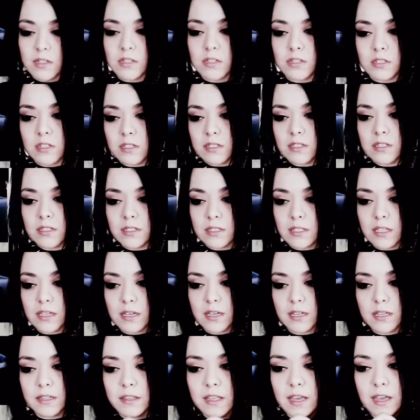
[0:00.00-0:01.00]
just
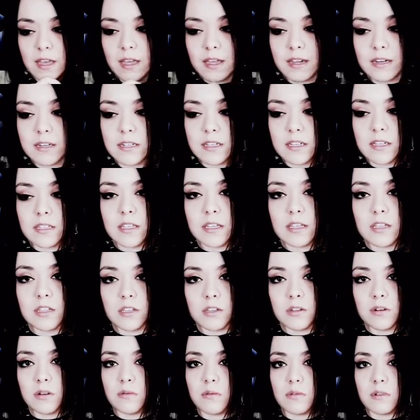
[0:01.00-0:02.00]
that idea that
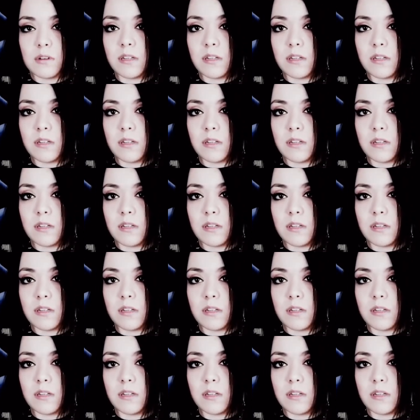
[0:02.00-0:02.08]
you don't